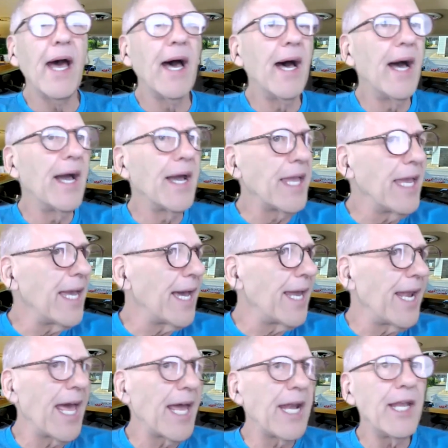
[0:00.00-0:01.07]
Again,
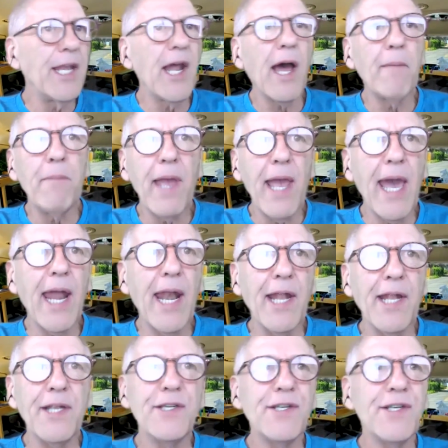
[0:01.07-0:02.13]
had I not
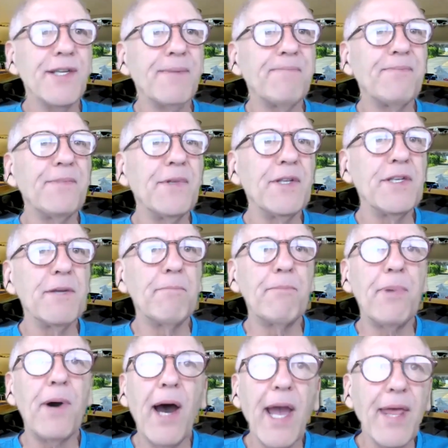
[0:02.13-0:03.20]
managed to
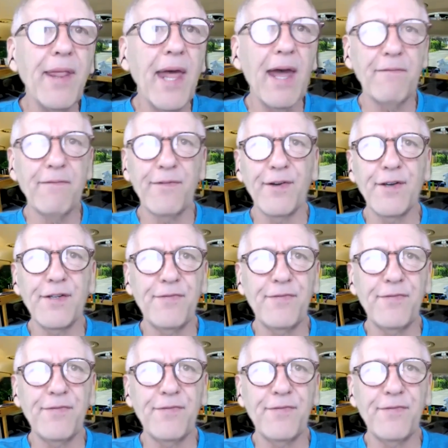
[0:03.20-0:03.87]
buy that first